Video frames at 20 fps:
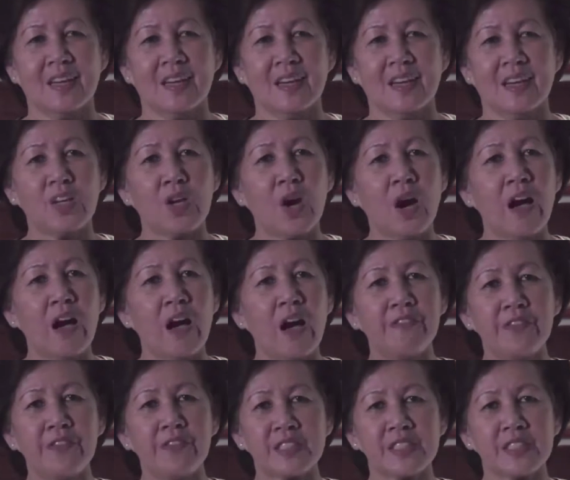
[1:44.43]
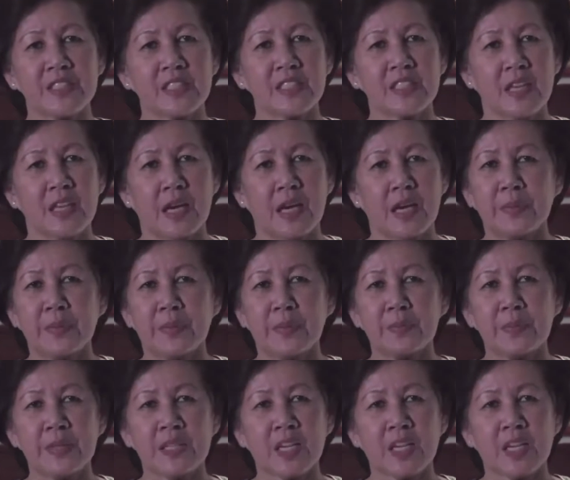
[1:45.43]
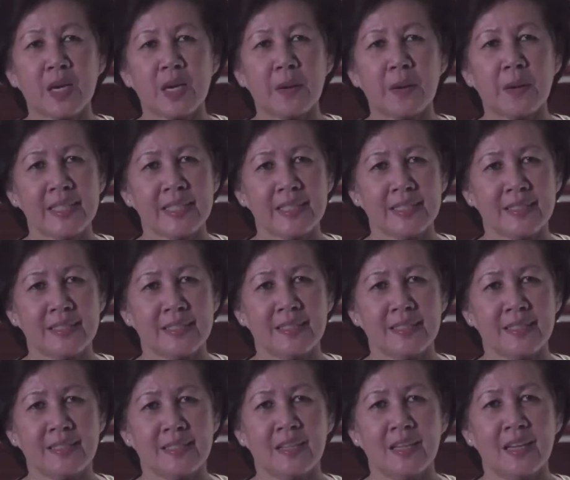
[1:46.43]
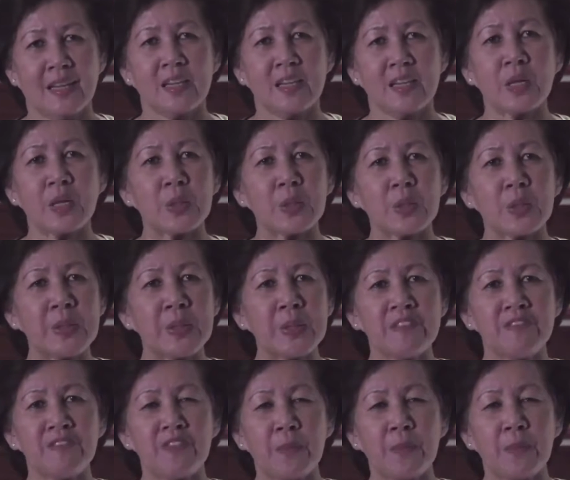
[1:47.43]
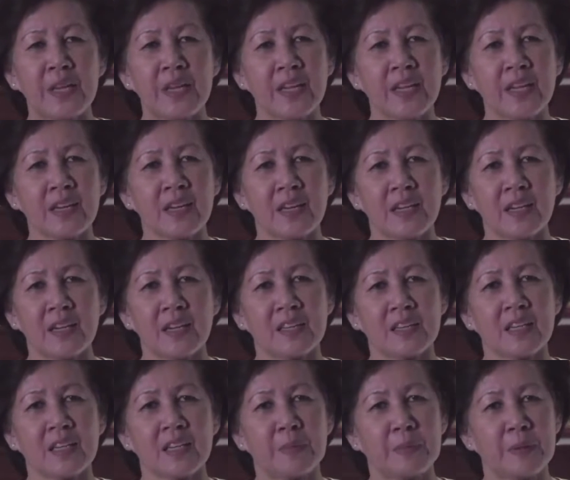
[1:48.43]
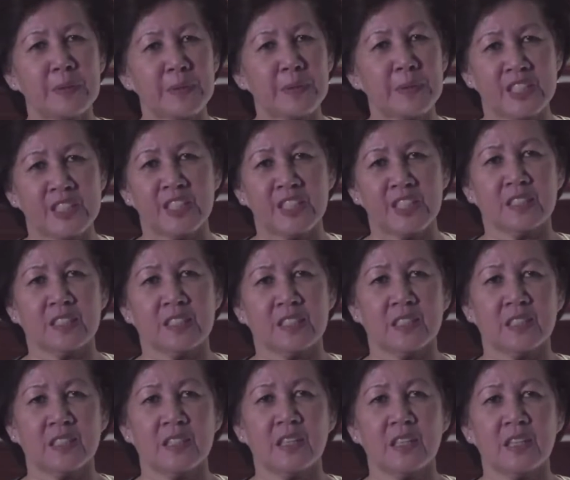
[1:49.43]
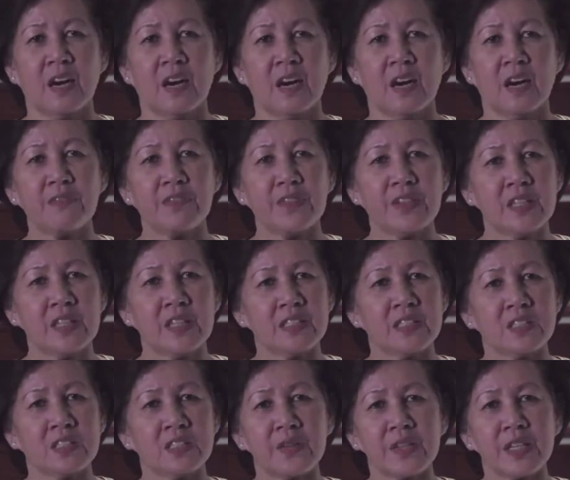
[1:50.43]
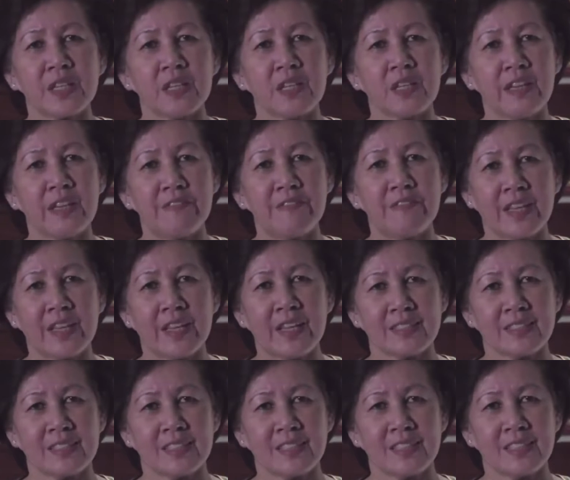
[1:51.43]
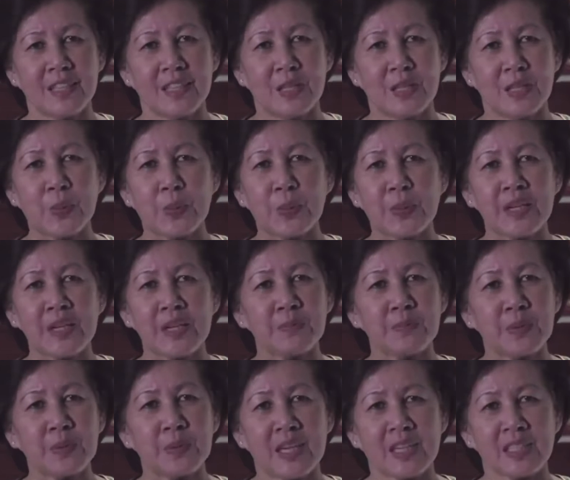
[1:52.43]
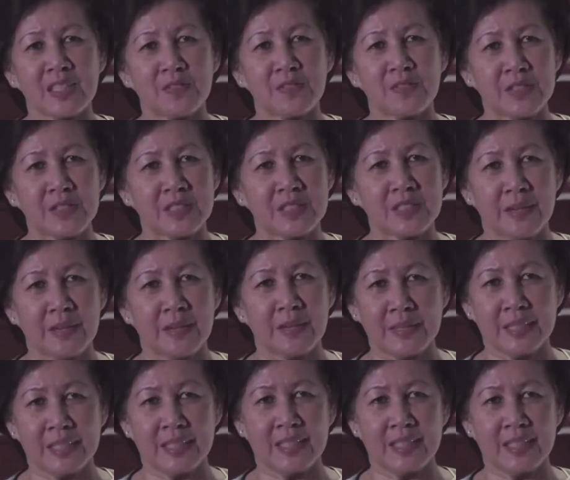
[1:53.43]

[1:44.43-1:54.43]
Your efforts must be commended, not only for being a commemoration of the historical events during Buddha's first sermon,